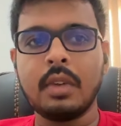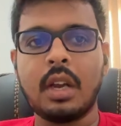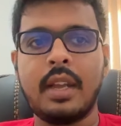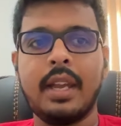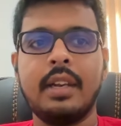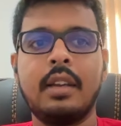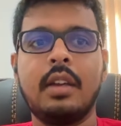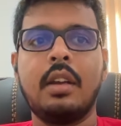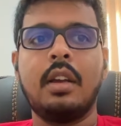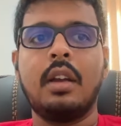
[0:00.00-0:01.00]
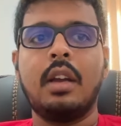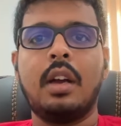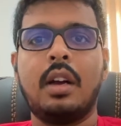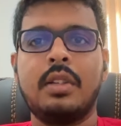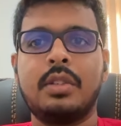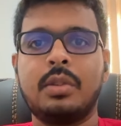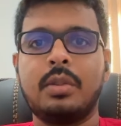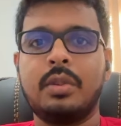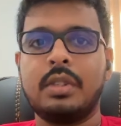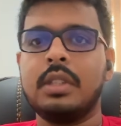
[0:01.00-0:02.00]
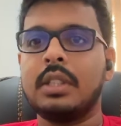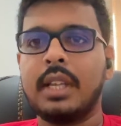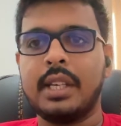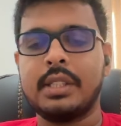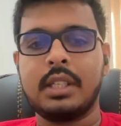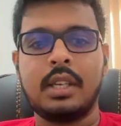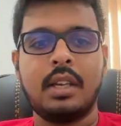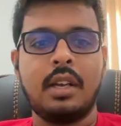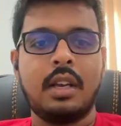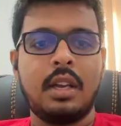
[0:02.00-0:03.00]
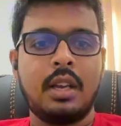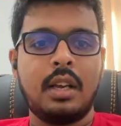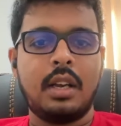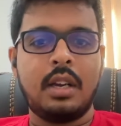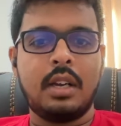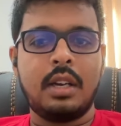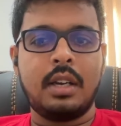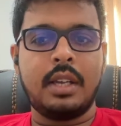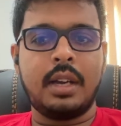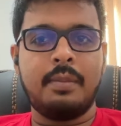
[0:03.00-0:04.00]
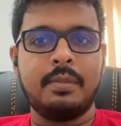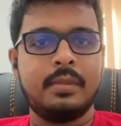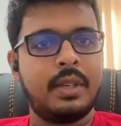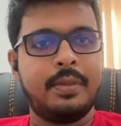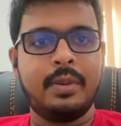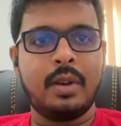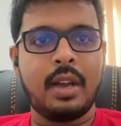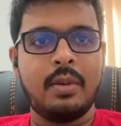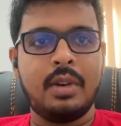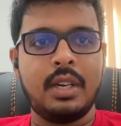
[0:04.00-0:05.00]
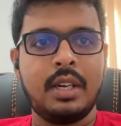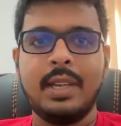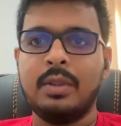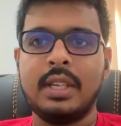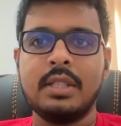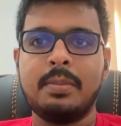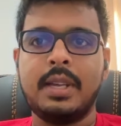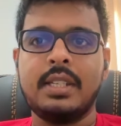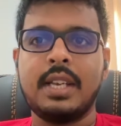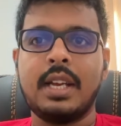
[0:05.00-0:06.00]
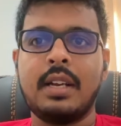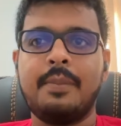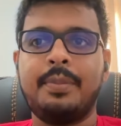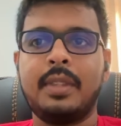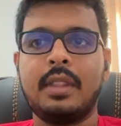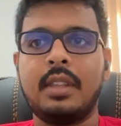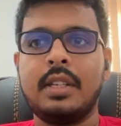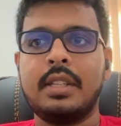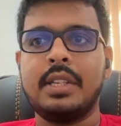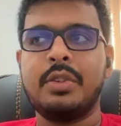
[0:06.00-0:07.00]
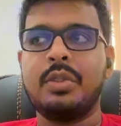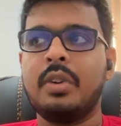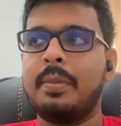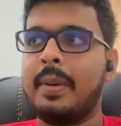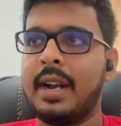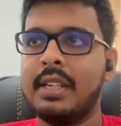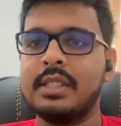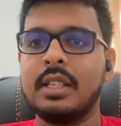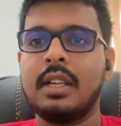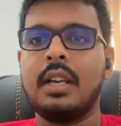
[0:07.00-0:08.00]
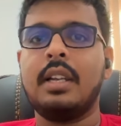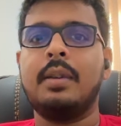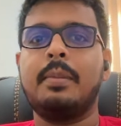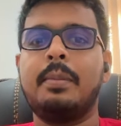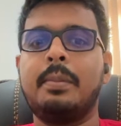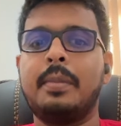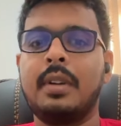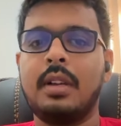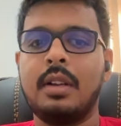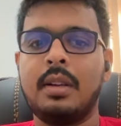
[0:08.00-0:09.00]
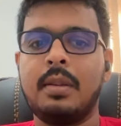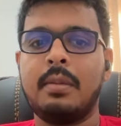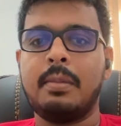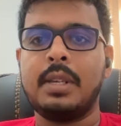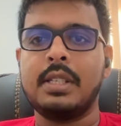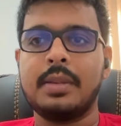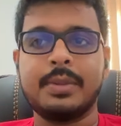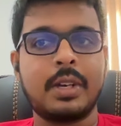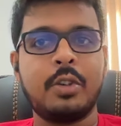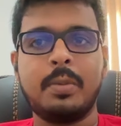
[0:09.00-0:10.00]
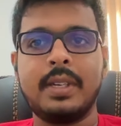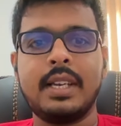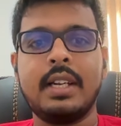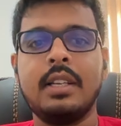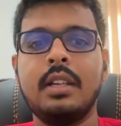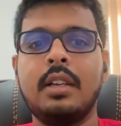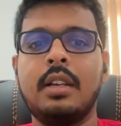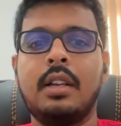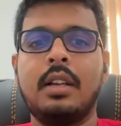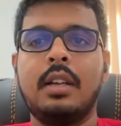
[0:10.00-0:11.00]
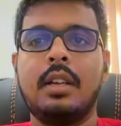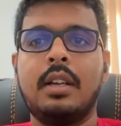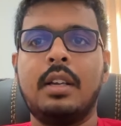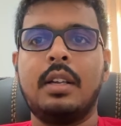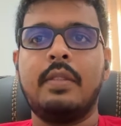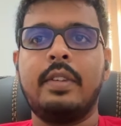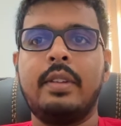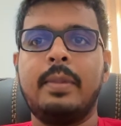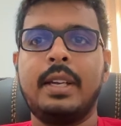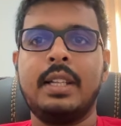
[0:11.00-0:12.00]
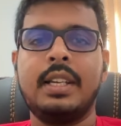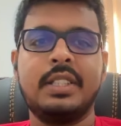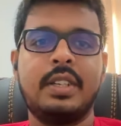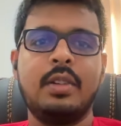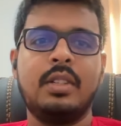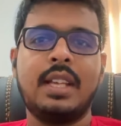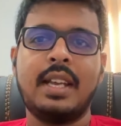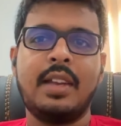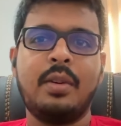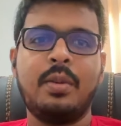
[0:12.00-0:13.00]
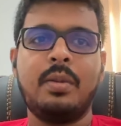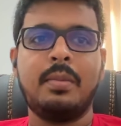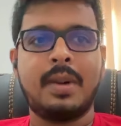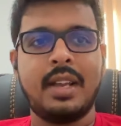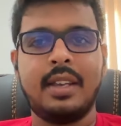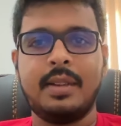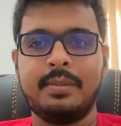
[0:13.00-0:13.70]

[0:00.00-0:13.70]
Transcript: I can answer to those things. Yeah, if you have learned new things, please share these things with your parents, and please subscribe to my channel. We will meet in the next video. Thank you. Bye.